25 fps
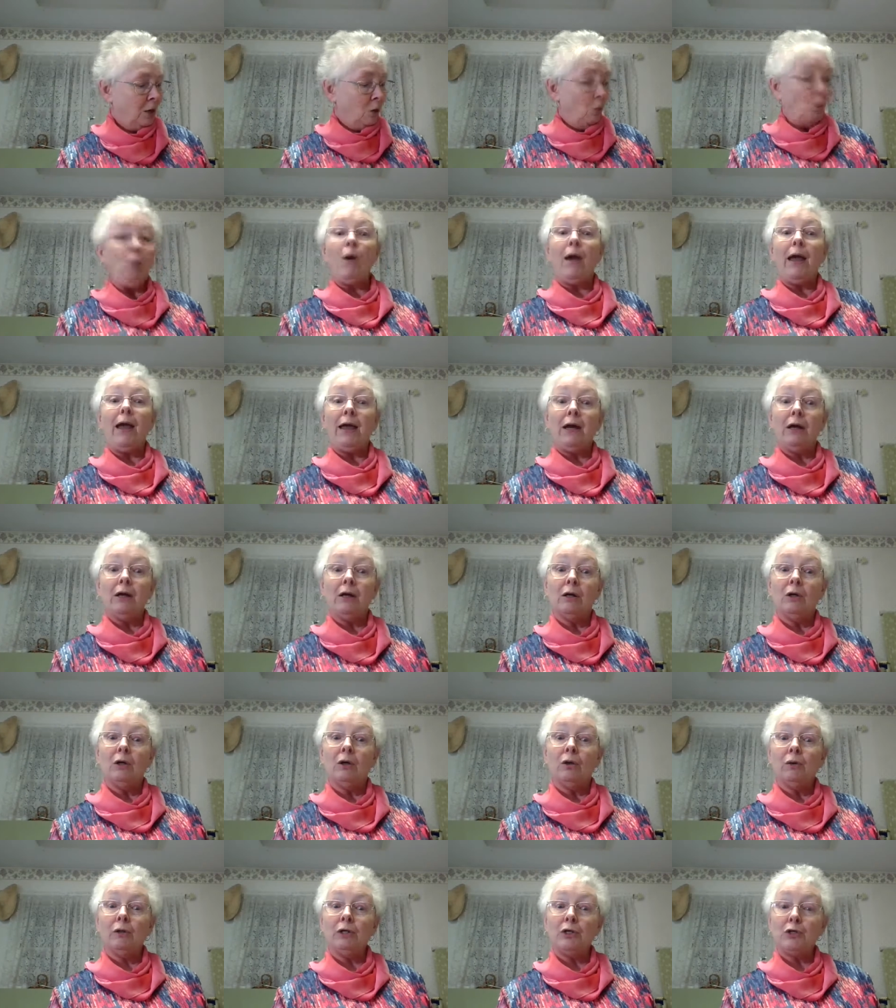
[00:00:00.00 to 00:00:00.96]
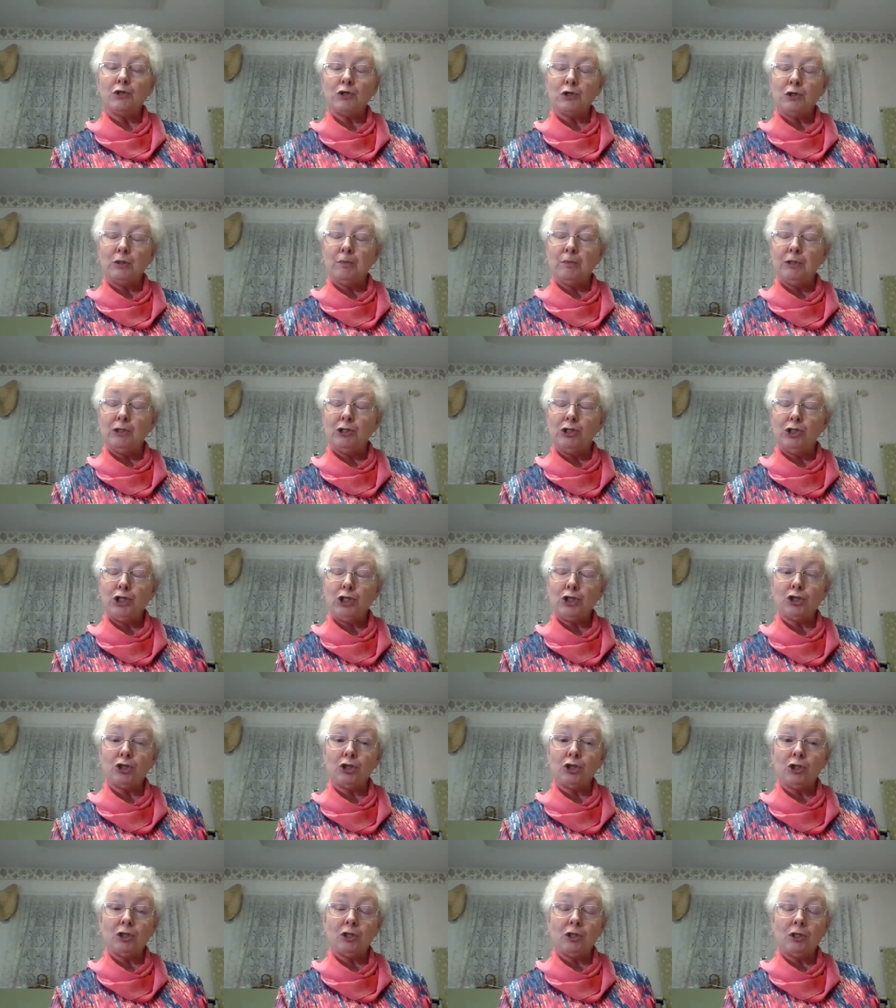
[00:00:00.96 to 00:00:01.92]
Where is the
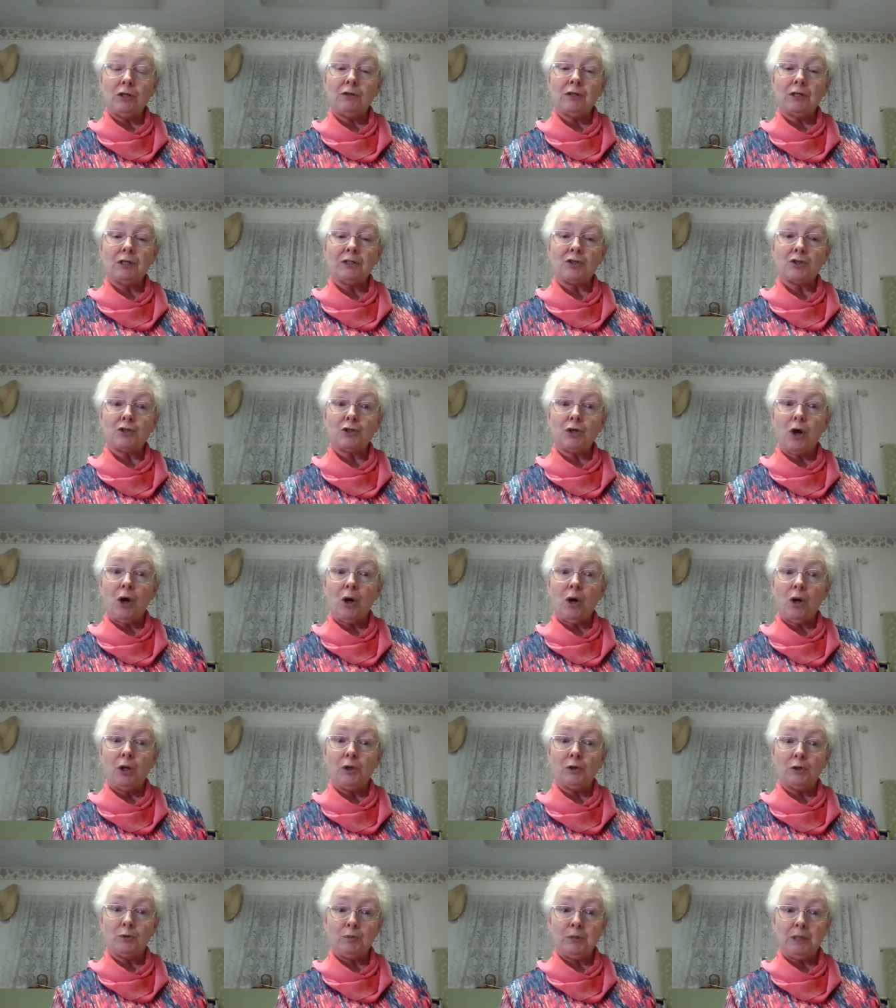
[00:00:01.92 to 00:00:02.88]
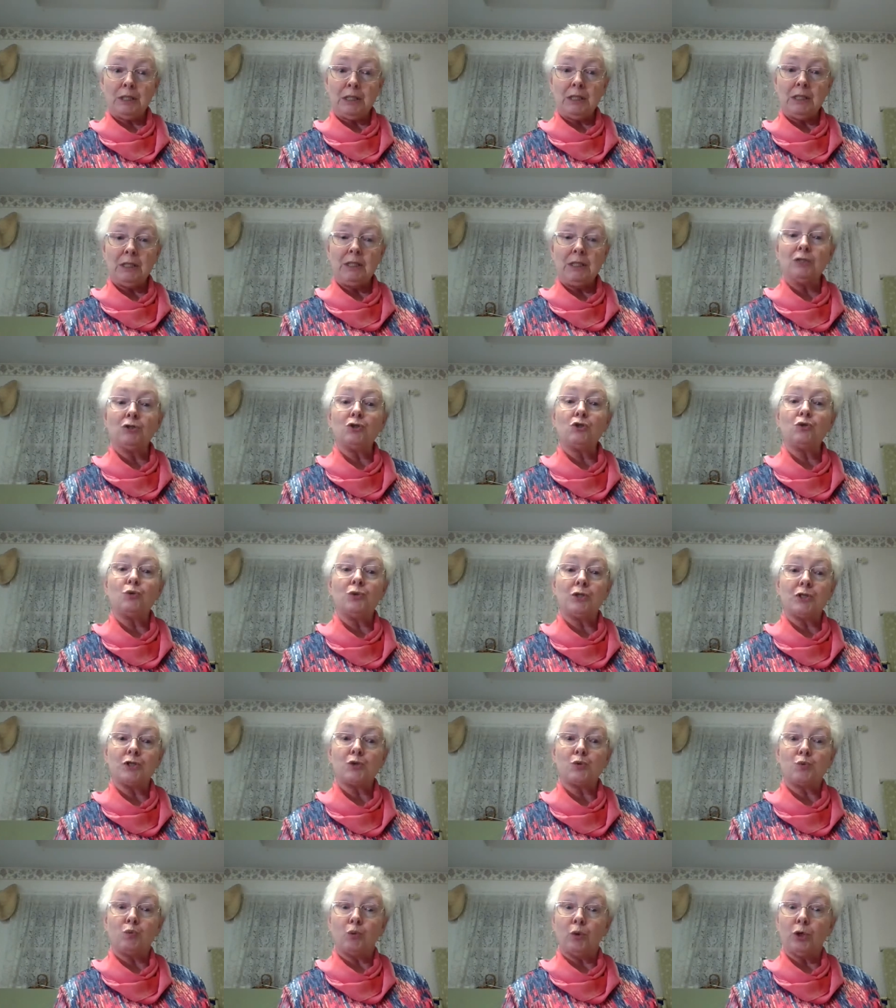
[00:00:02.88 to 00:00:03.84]
magician that has called me into
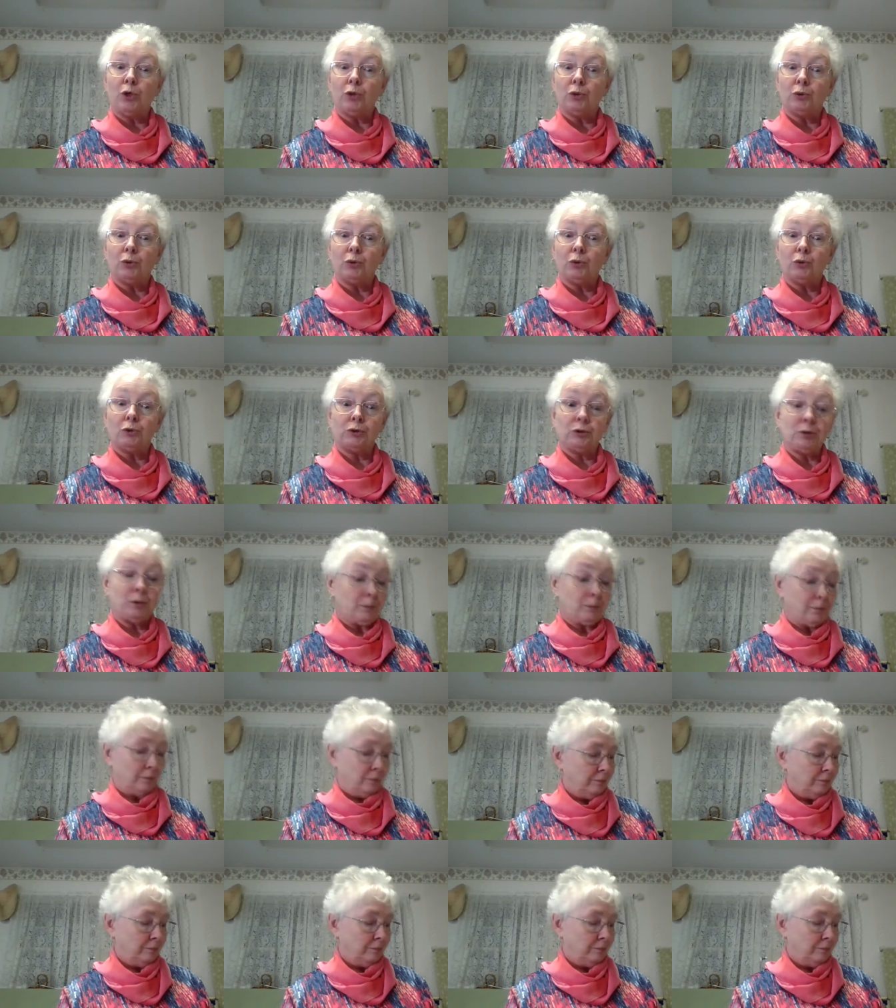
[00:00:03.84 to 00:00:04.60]
this world?